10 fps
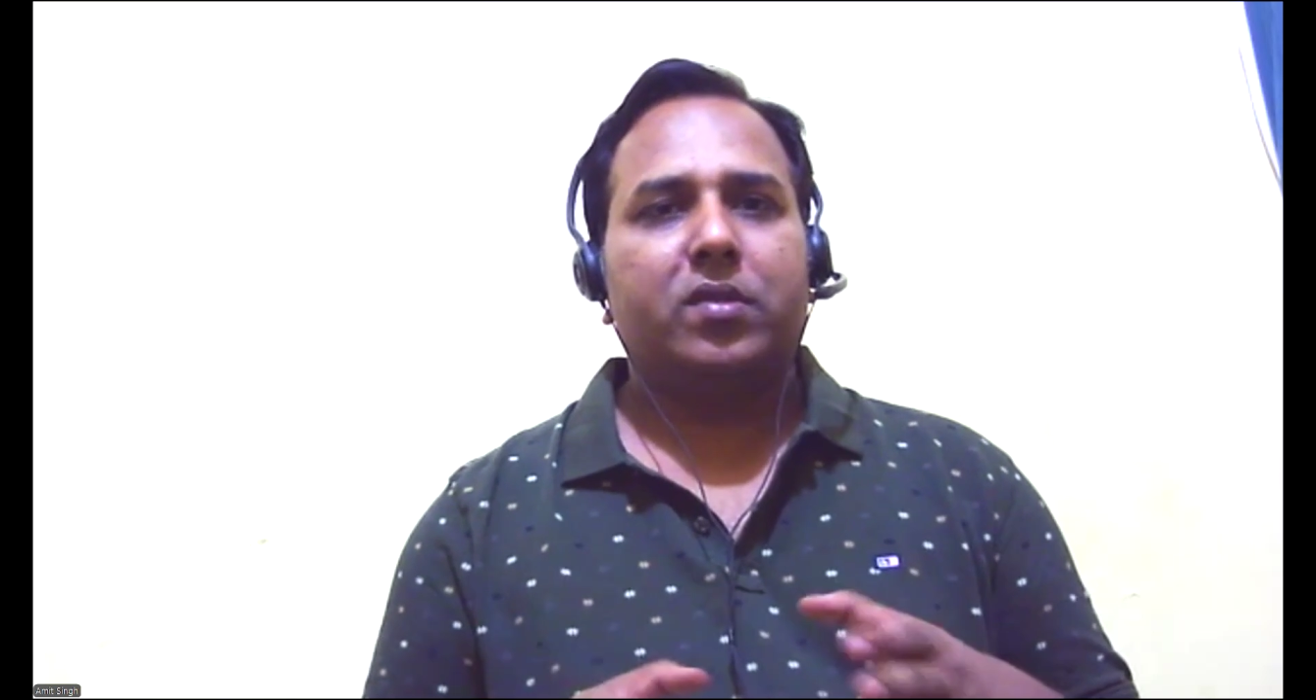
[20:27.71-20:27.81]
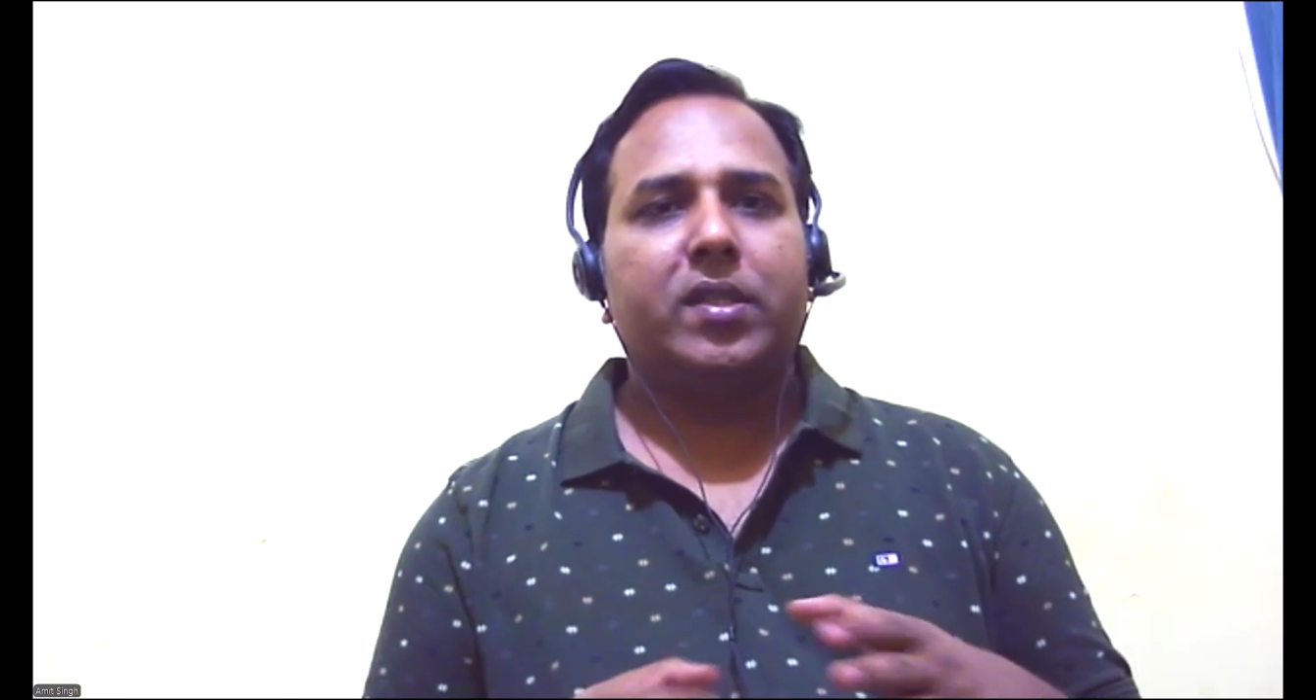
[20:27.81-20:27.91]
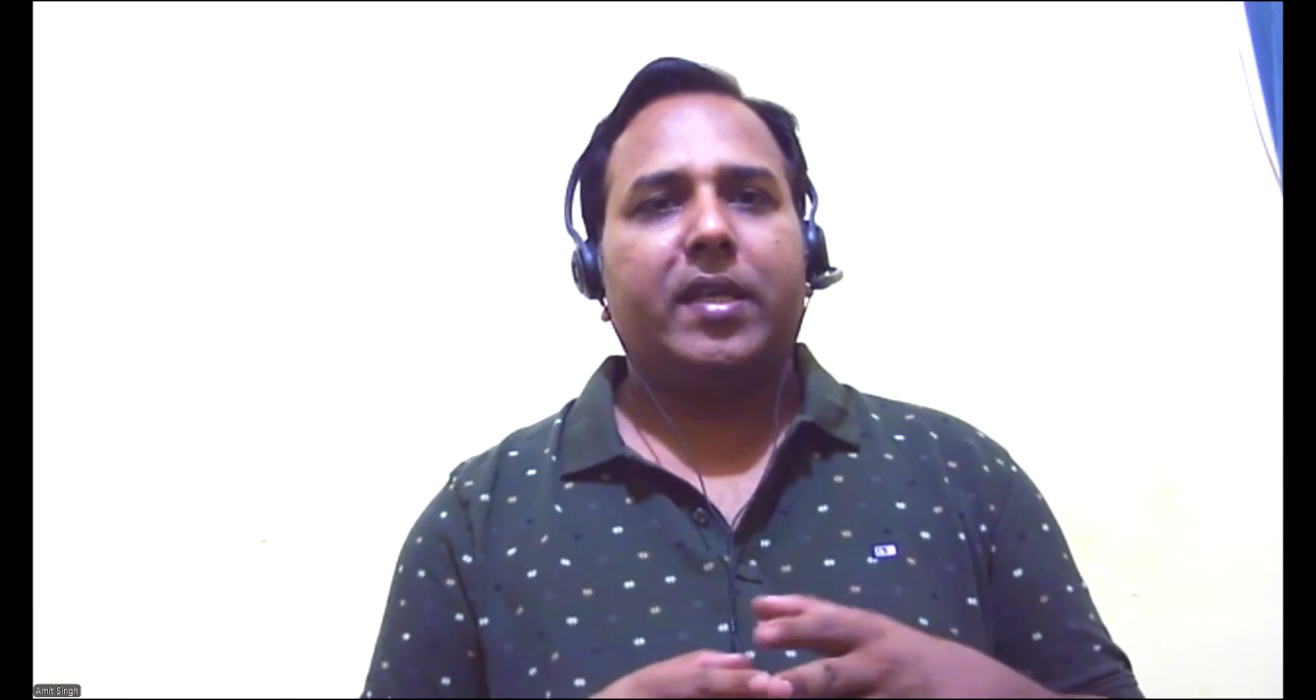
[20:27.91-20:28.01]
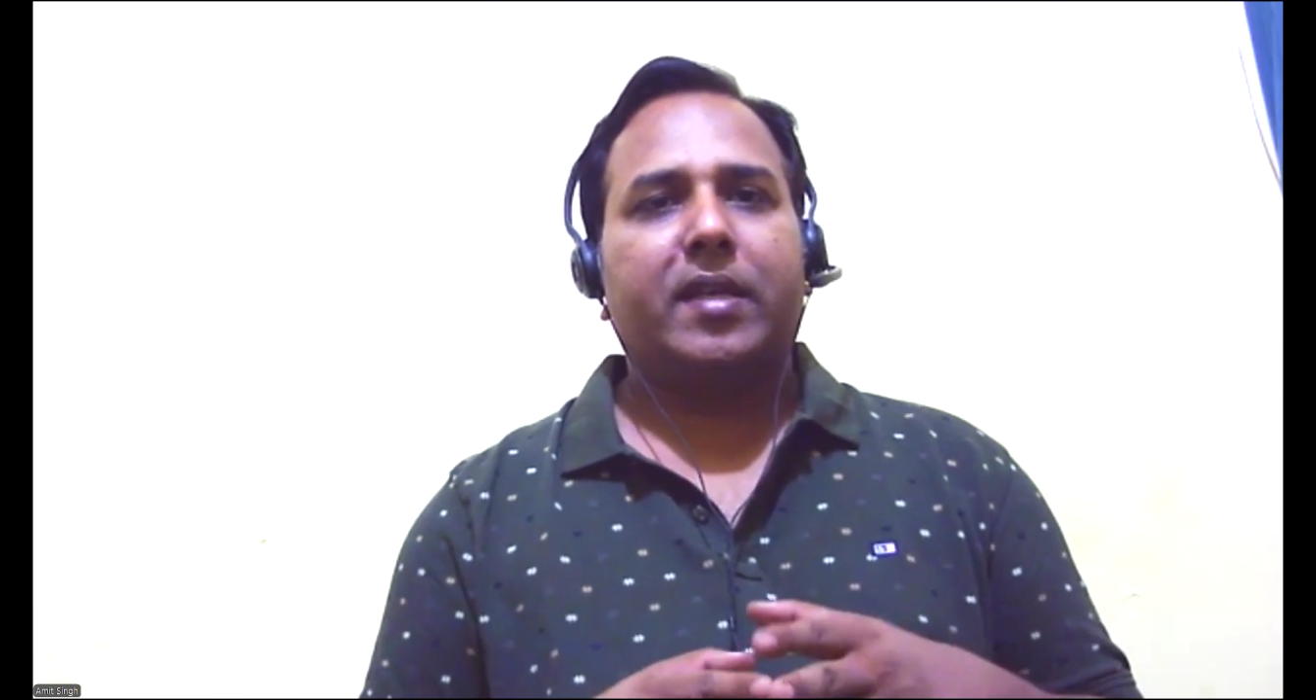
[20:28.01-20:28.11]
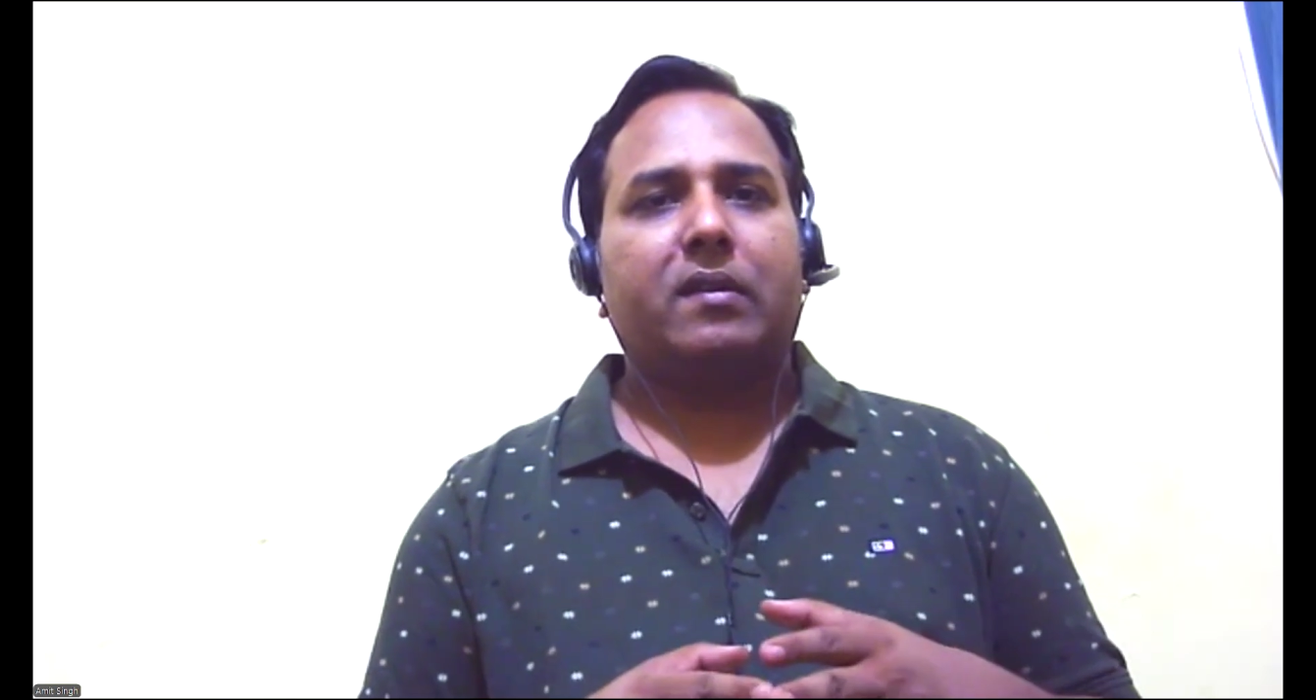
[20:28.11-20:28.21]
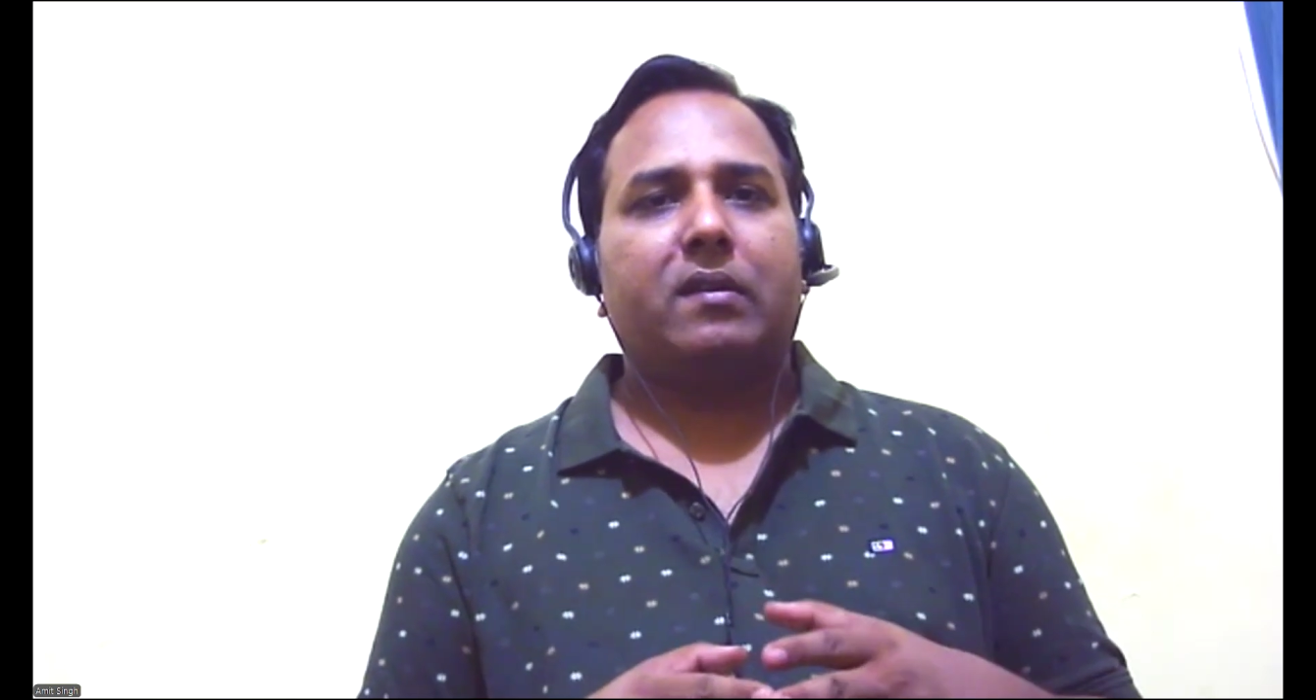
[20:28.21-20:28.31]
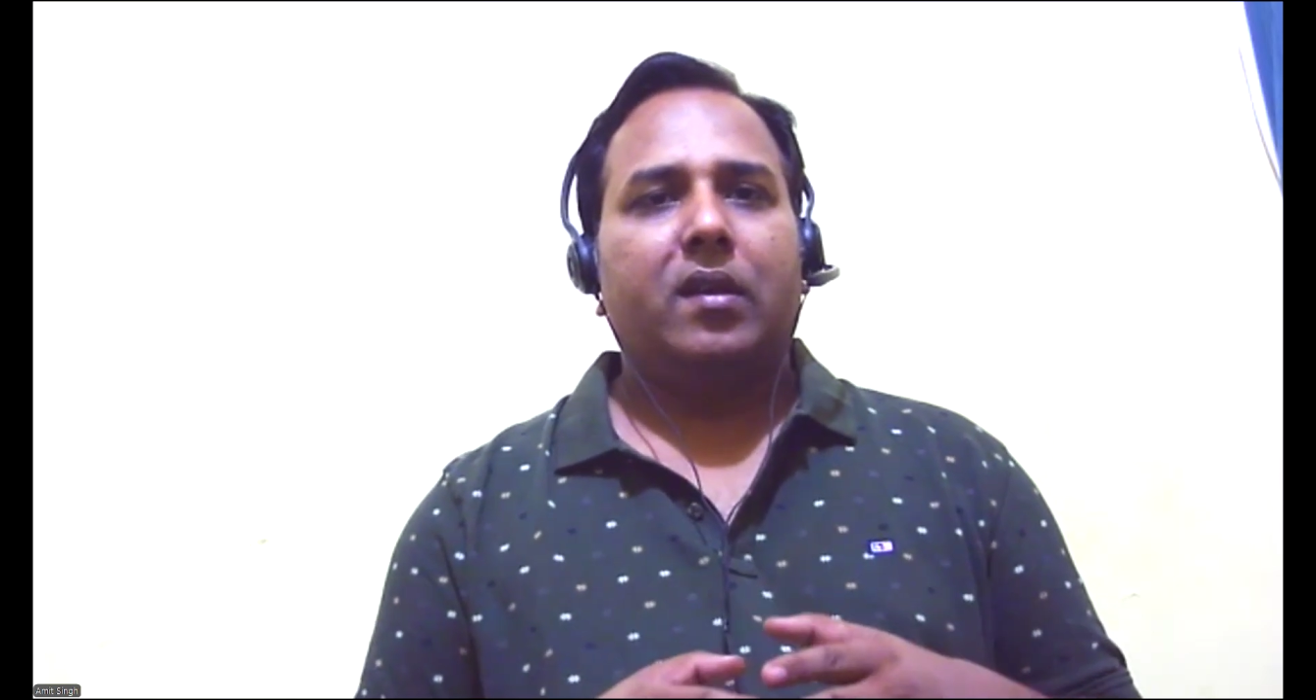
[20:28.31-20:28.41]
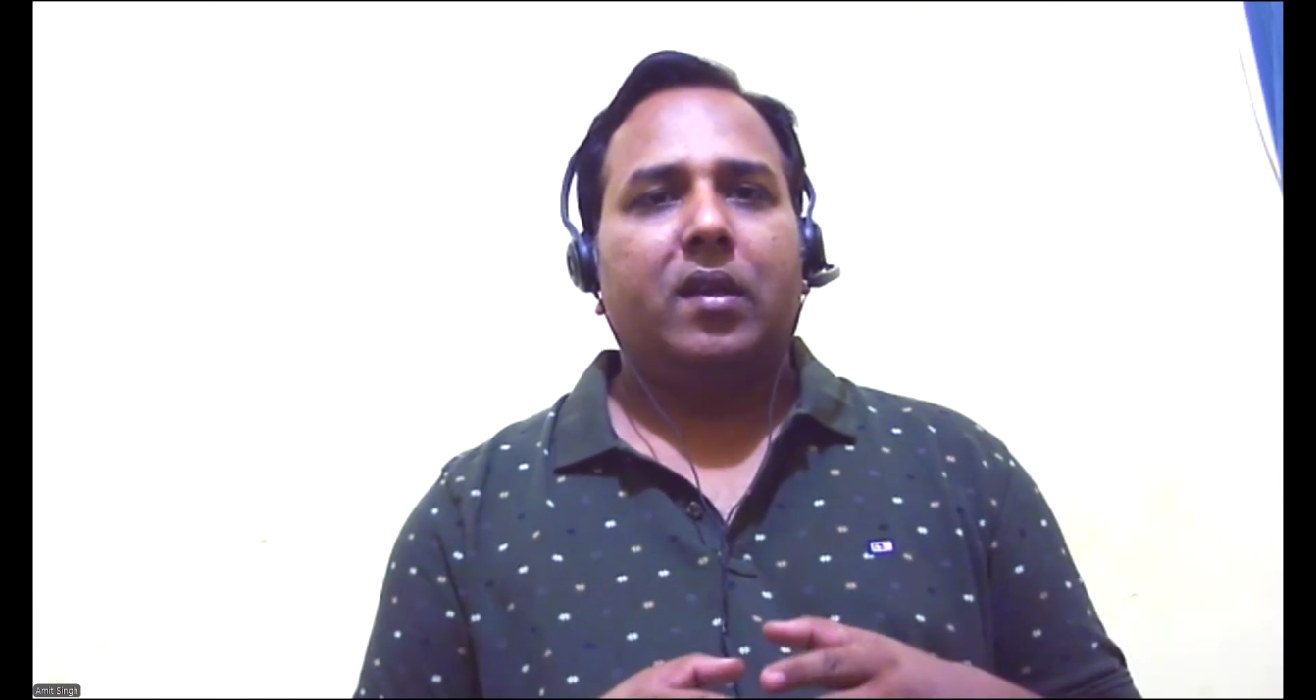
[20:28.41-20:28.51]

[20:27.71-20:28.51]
So there